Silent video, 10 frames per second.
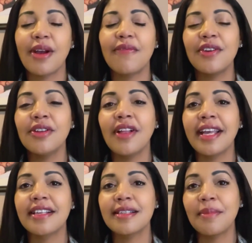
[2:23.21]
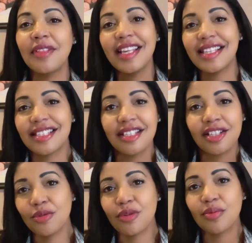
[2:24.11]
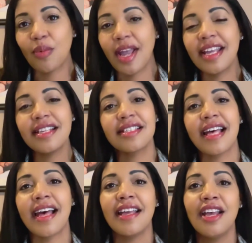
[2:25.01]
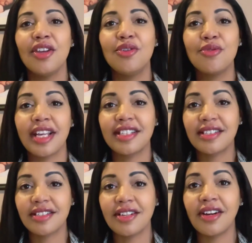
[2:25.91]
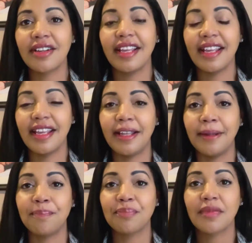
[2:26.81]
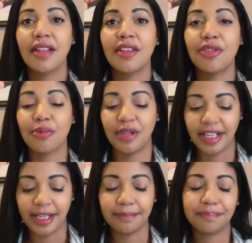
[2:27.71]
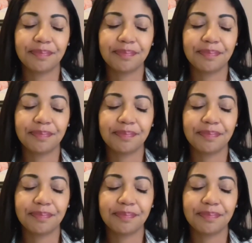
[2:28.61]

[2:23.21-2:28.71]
I feel like some of the insidious ways that you get stuck in the 3D.